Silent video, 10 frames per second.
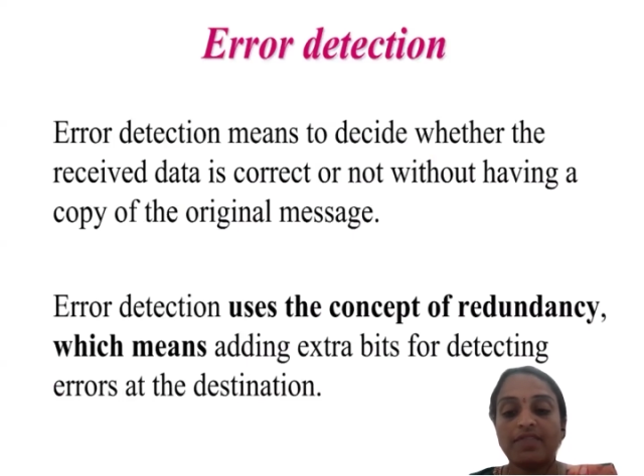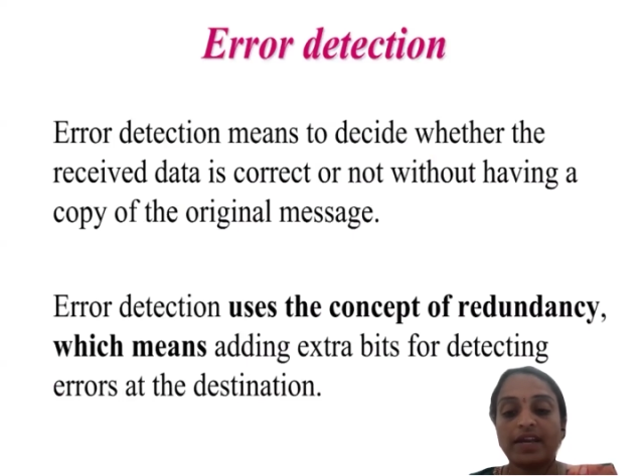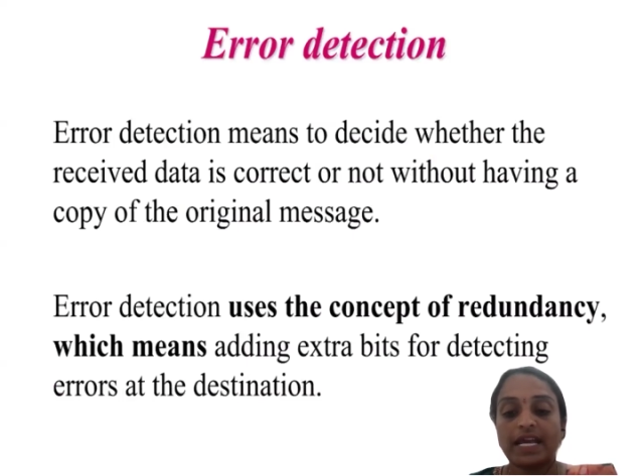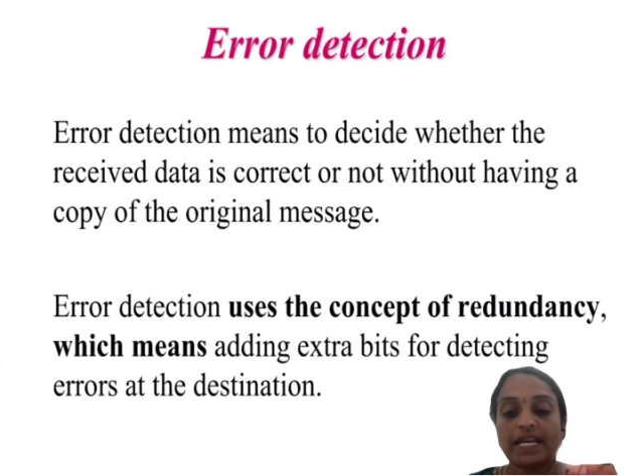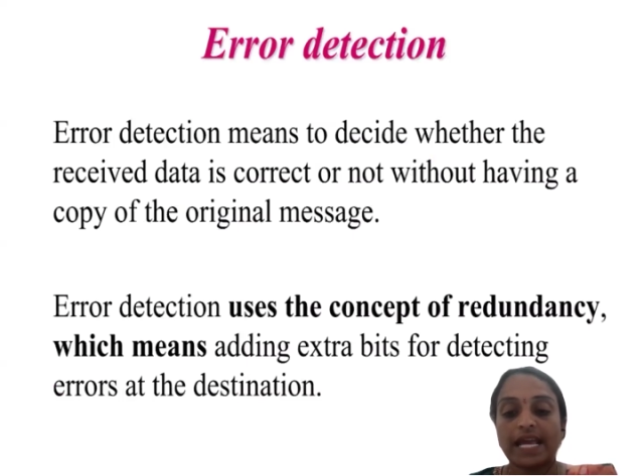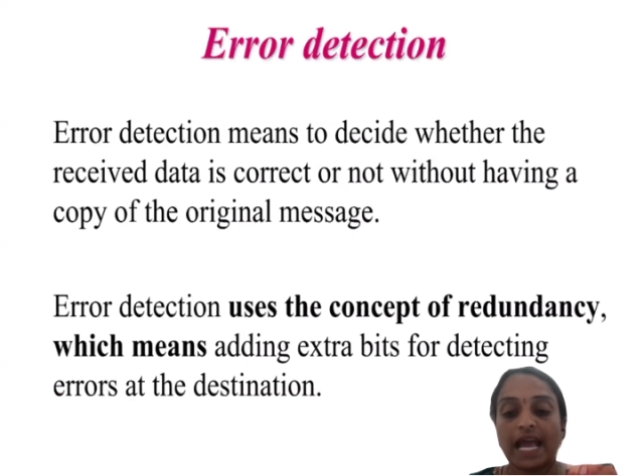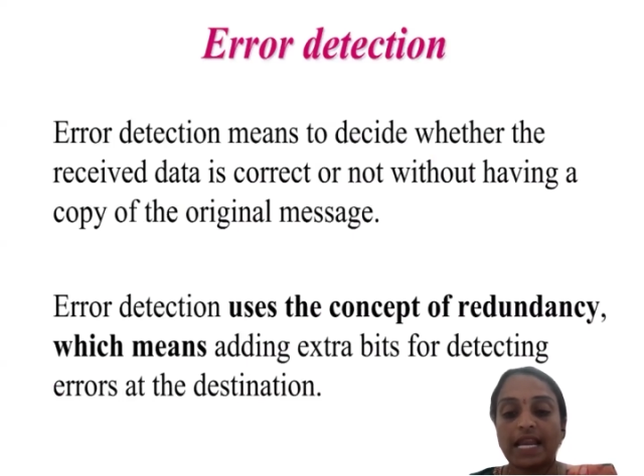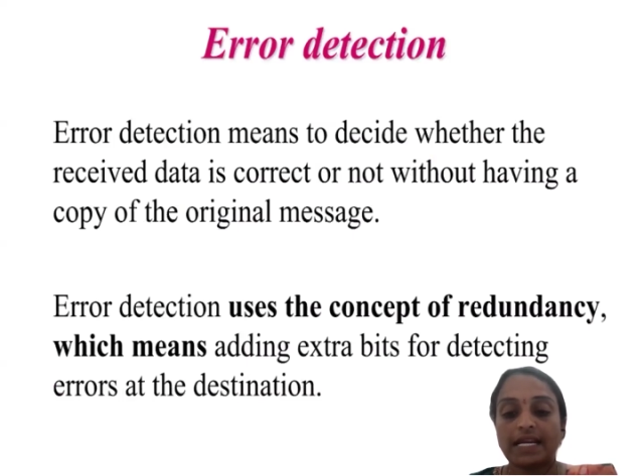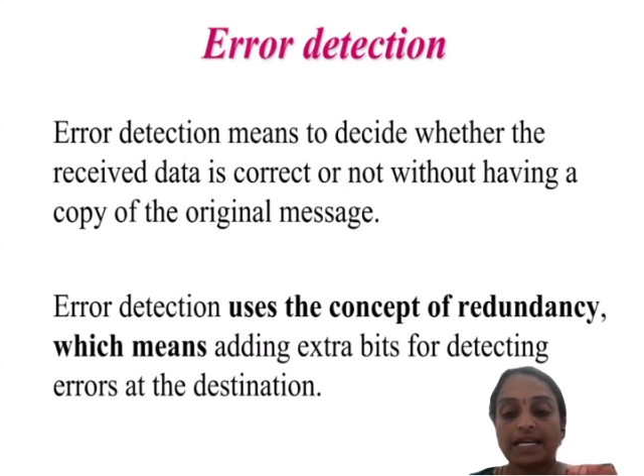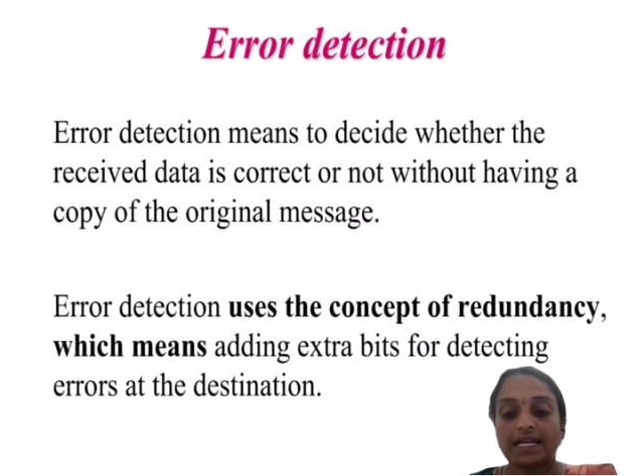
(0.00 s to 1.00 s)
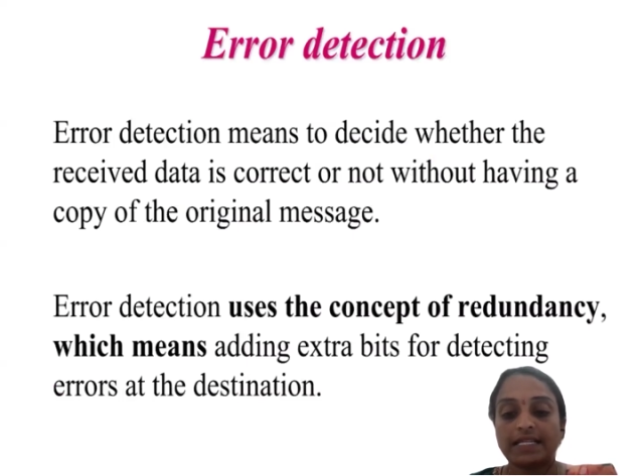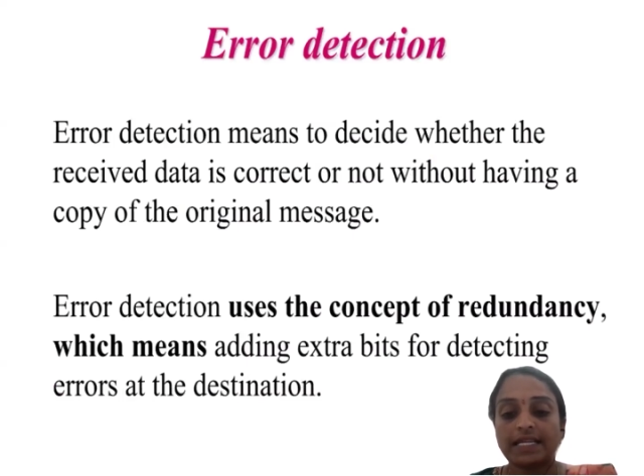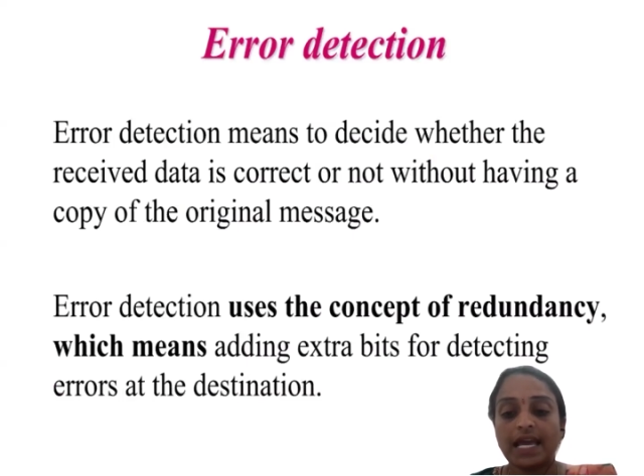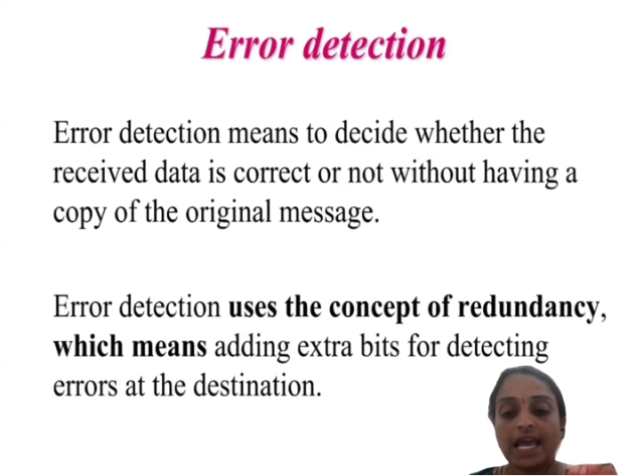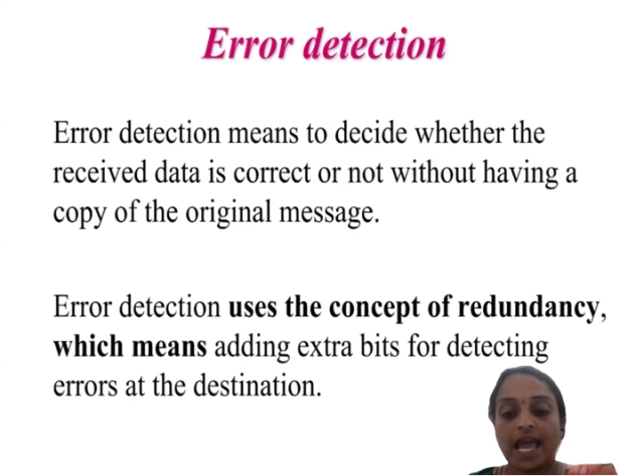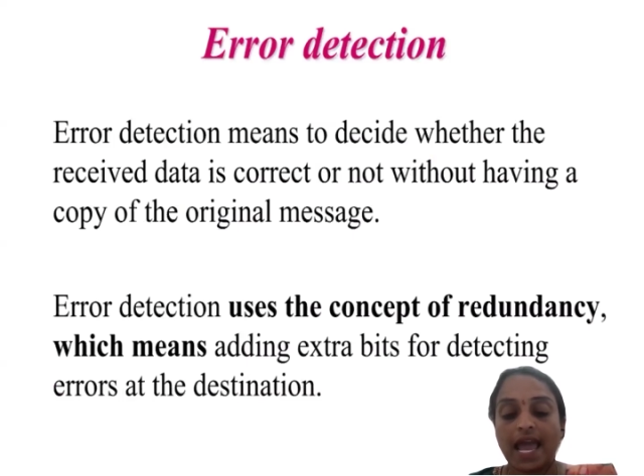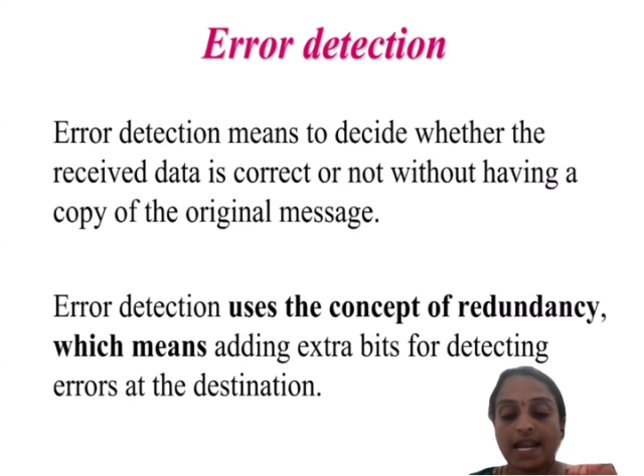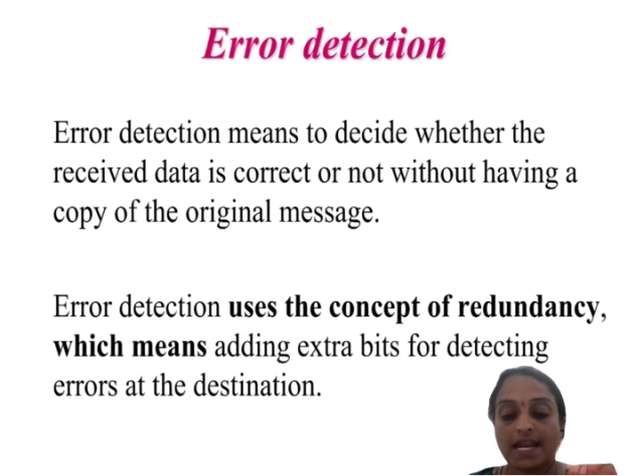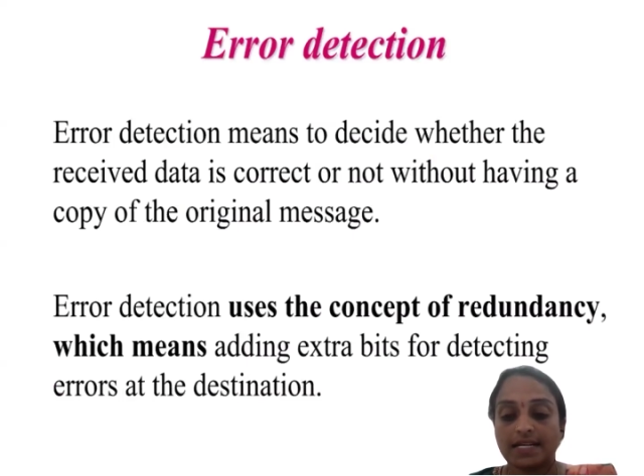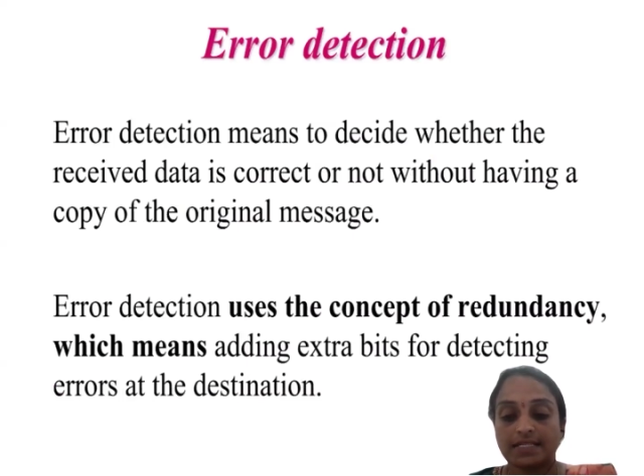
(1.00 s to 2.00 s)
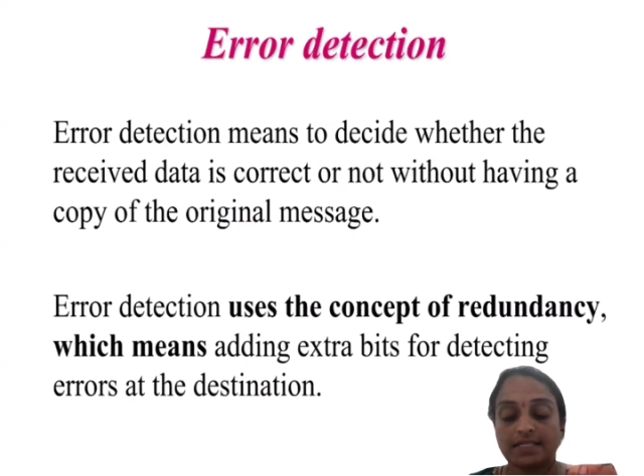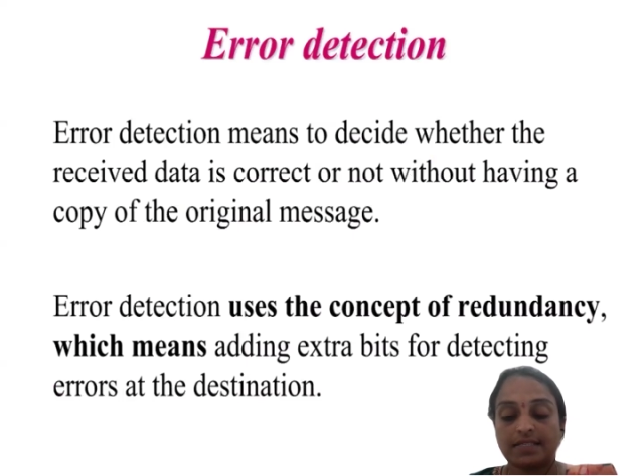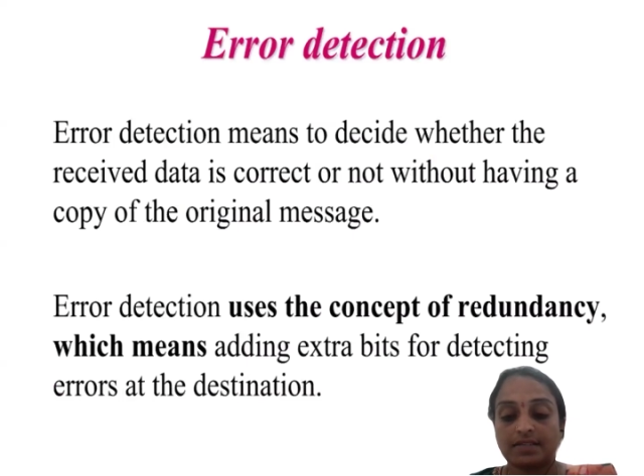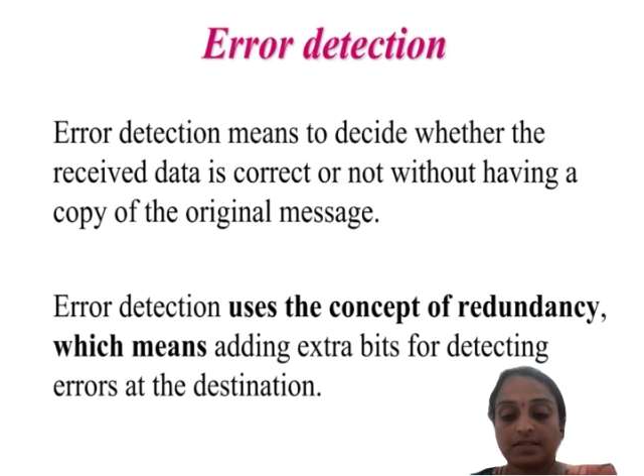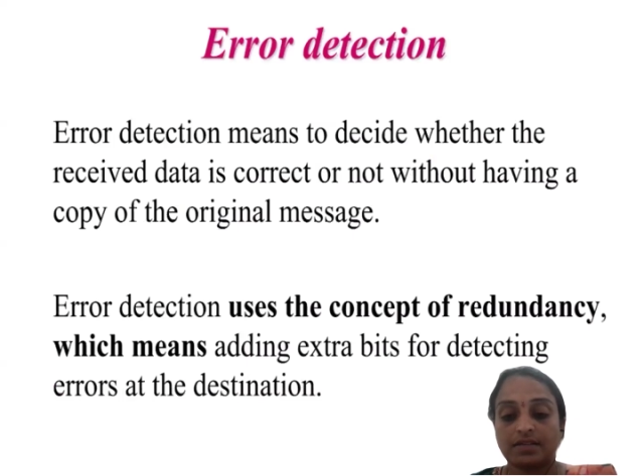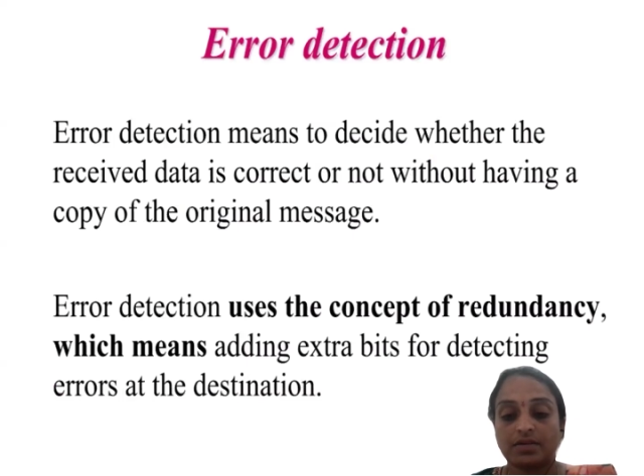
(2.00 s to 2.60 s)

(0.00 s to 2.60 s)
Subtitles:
we can calculate the errors.